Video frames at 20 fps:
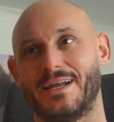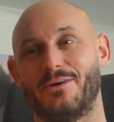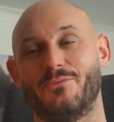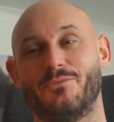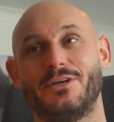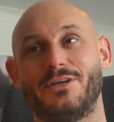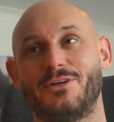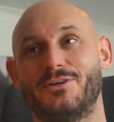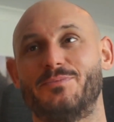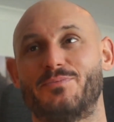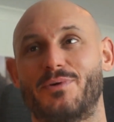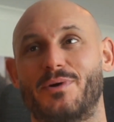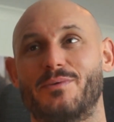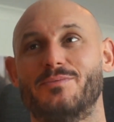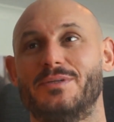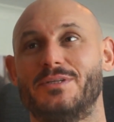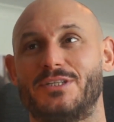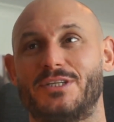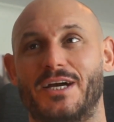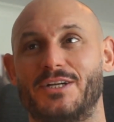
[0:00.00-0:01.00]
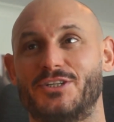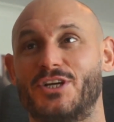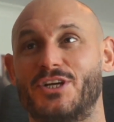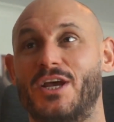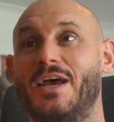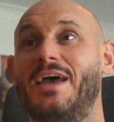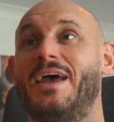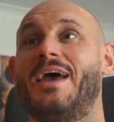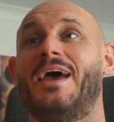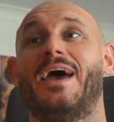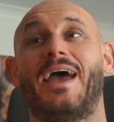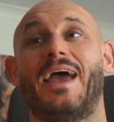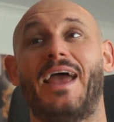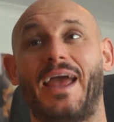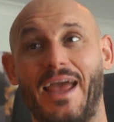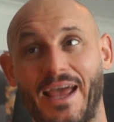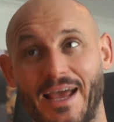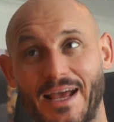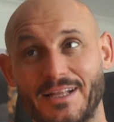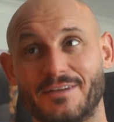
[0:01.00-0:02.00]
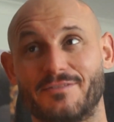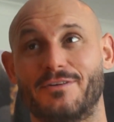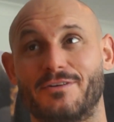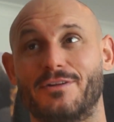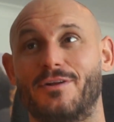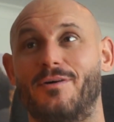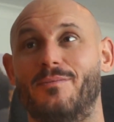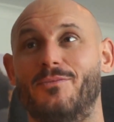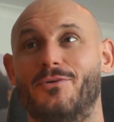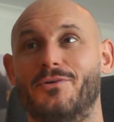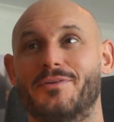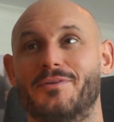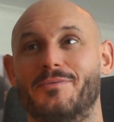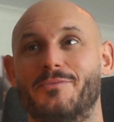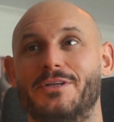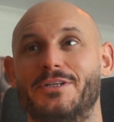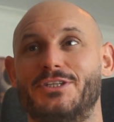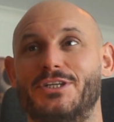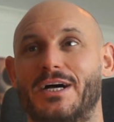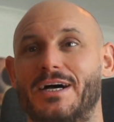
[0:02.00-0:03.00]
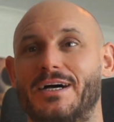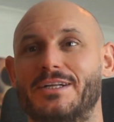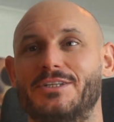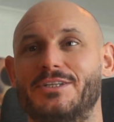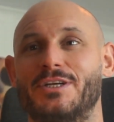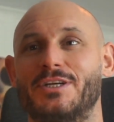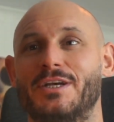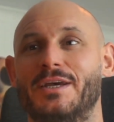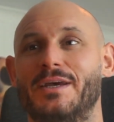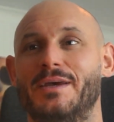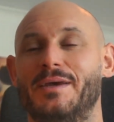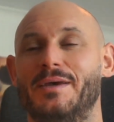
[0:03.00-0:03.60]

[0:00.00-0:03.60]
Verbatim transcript: Now, we could probably charge a hell of a lot more than we charge,